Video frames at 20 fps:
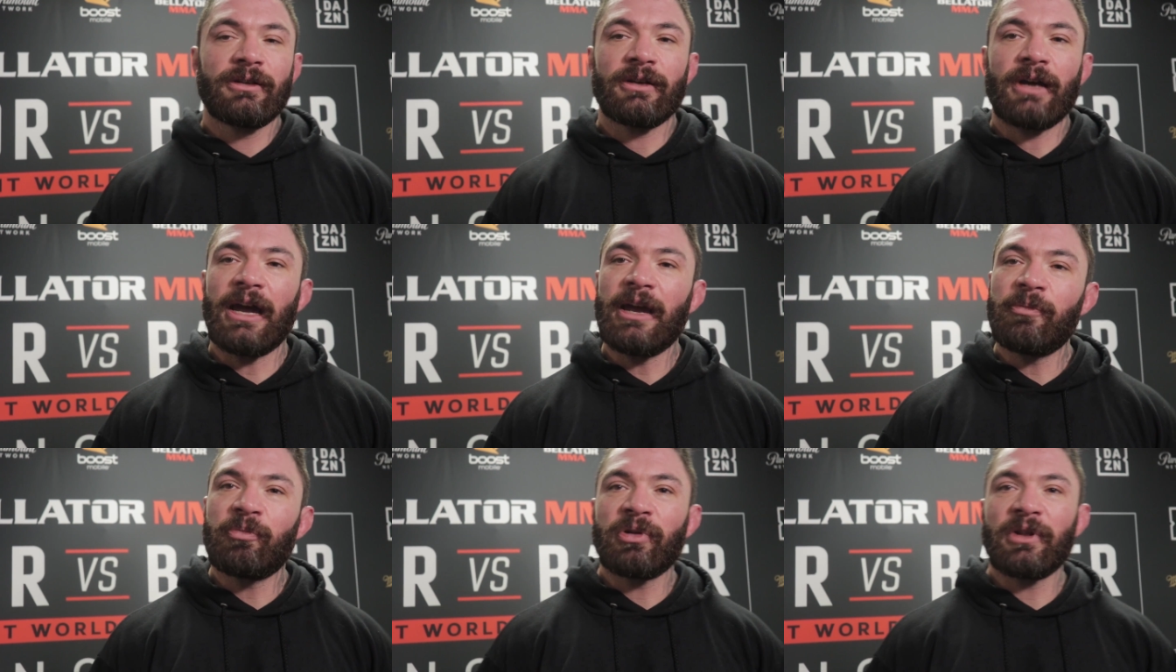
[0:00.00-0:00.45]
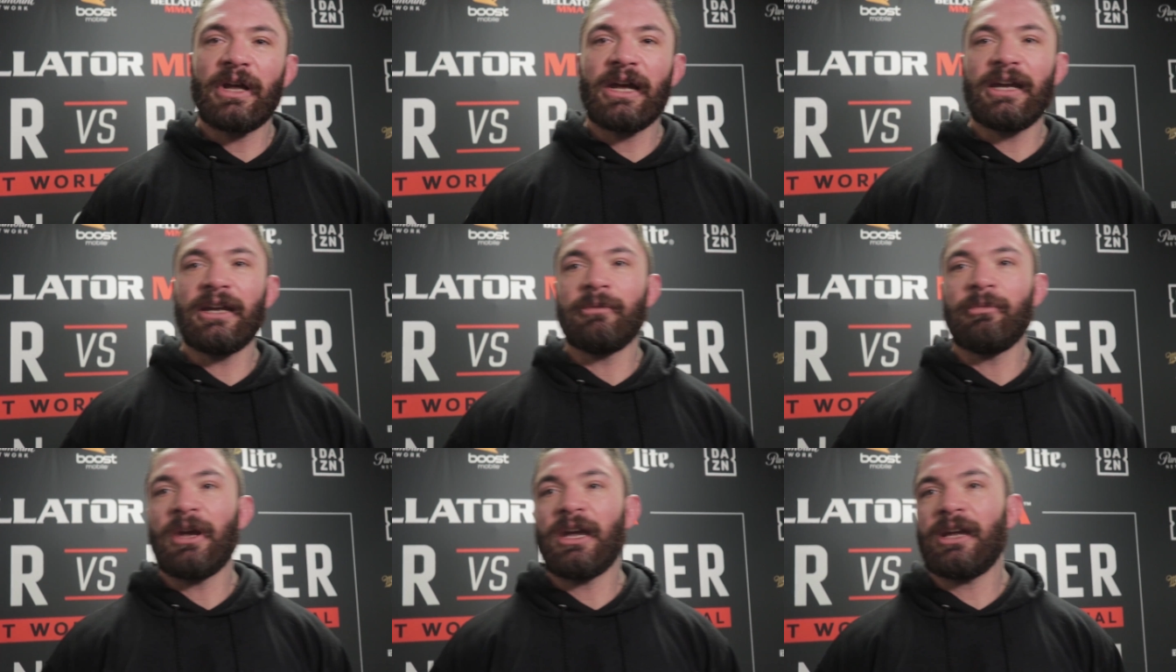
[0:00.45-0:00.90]
I ain't
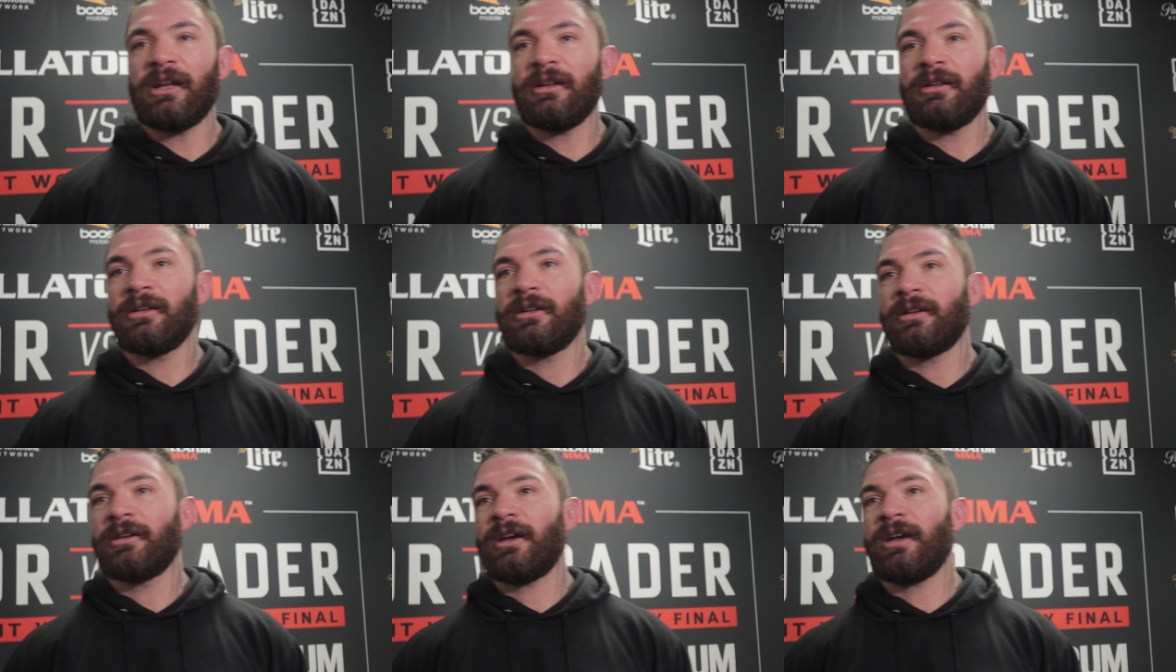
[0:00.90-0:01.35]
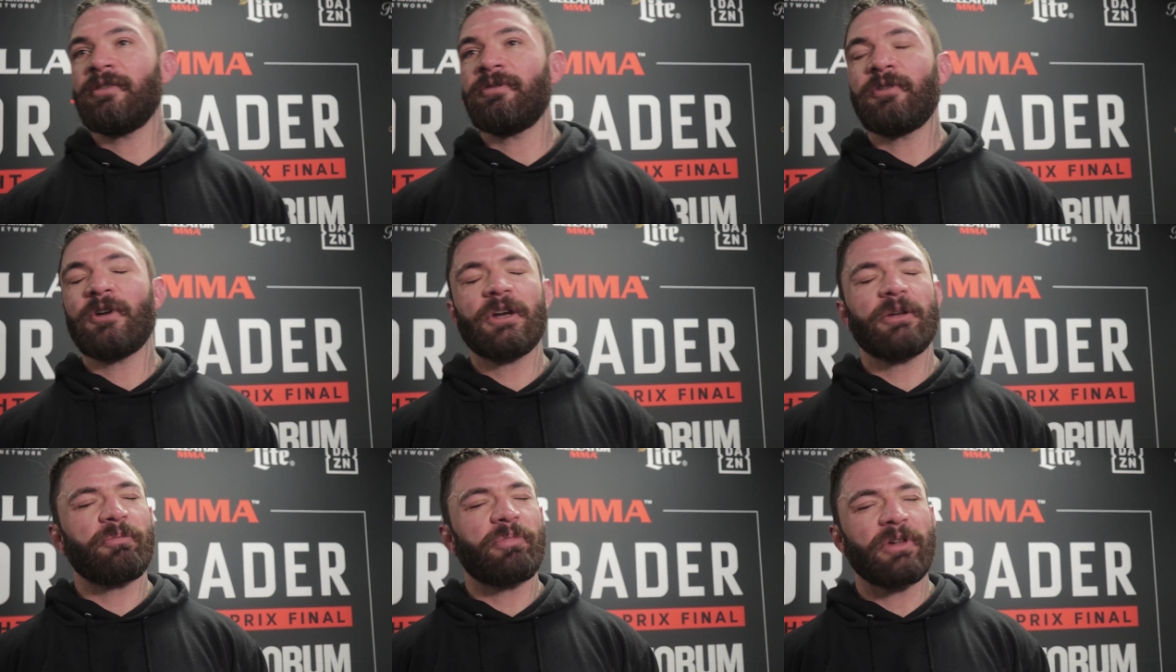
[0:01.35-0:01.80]
playing, man. I ain't
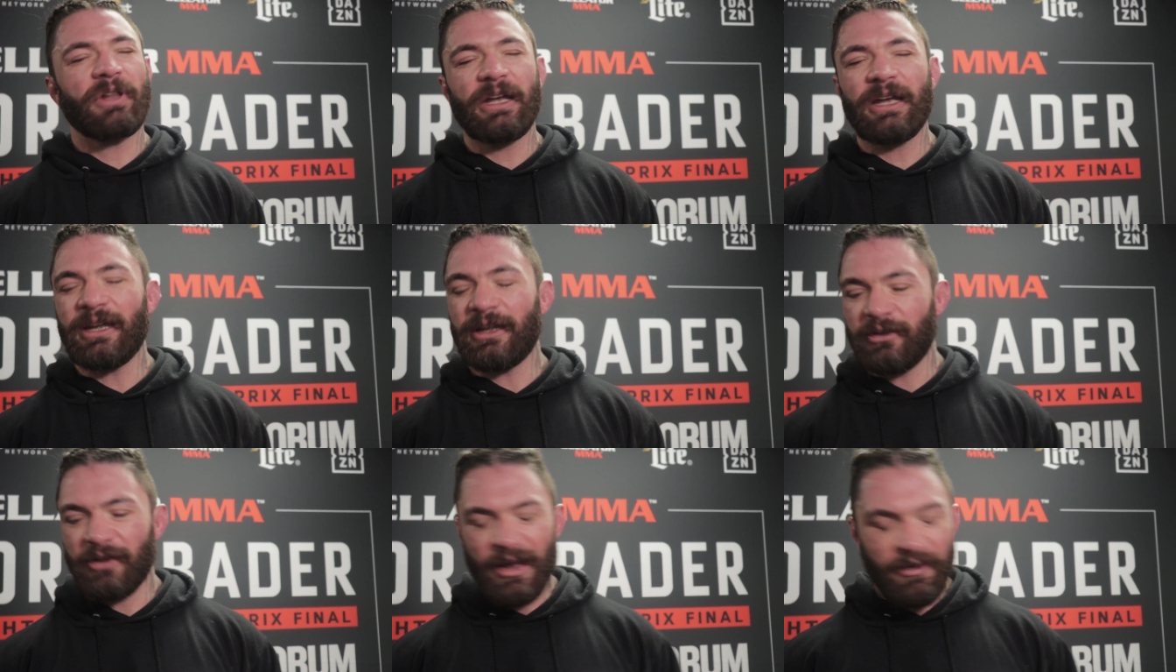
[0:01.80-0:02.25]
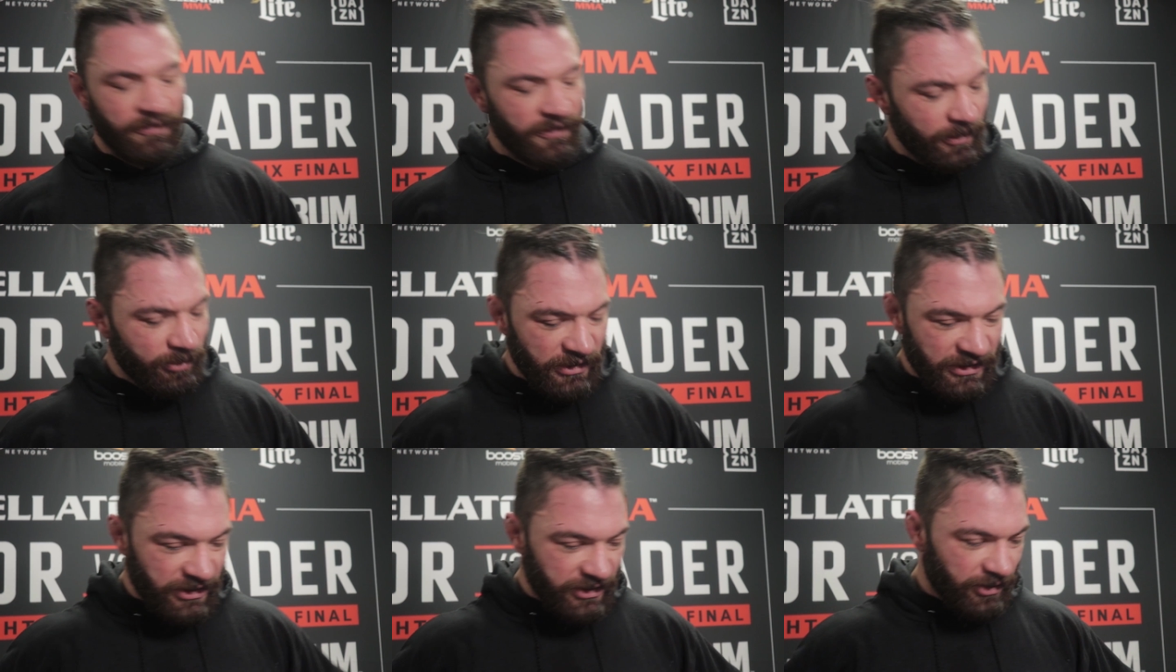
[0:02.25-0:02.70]
fucking playing, dude. I'll
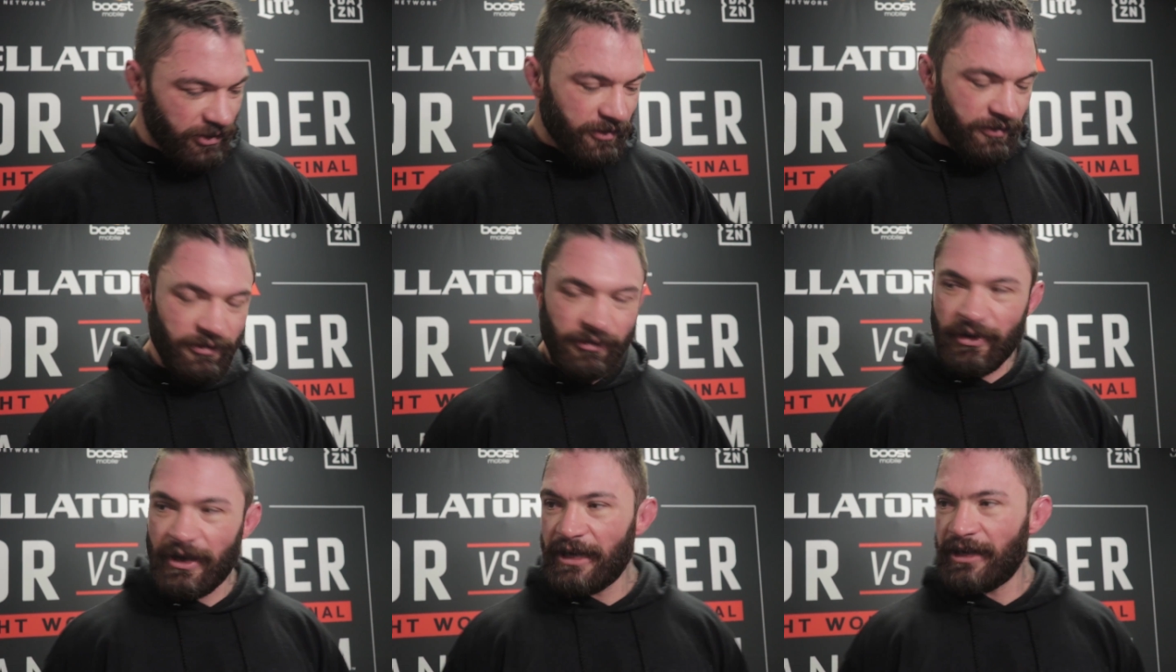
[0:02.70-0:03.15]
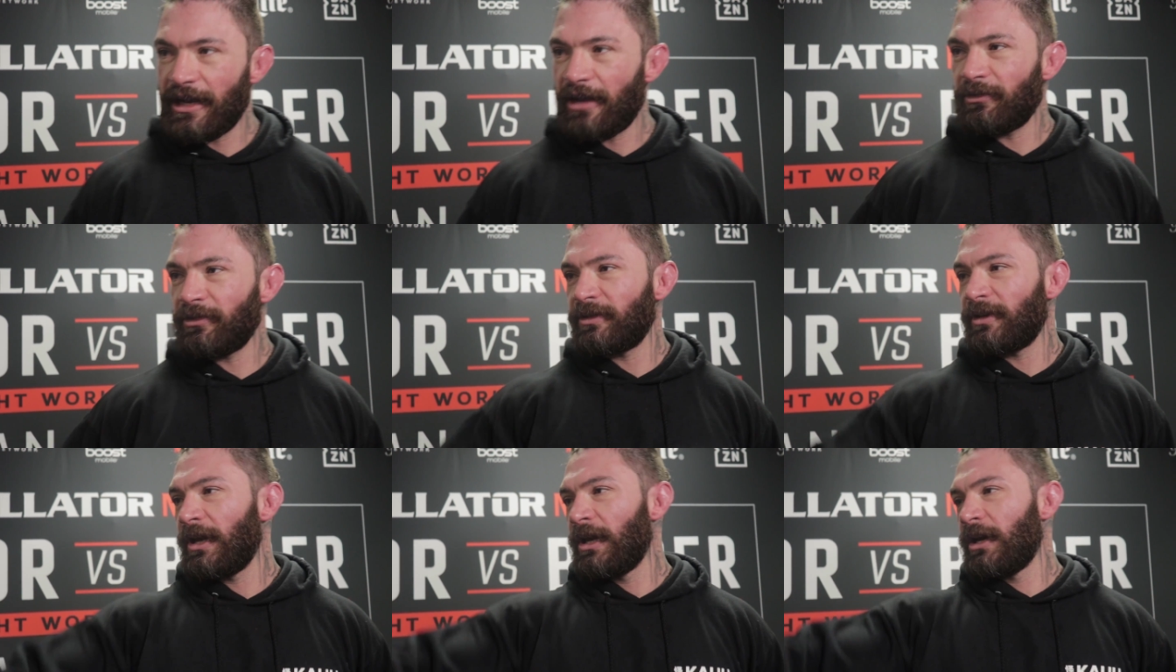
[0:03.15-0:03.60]
flip the shit over right now.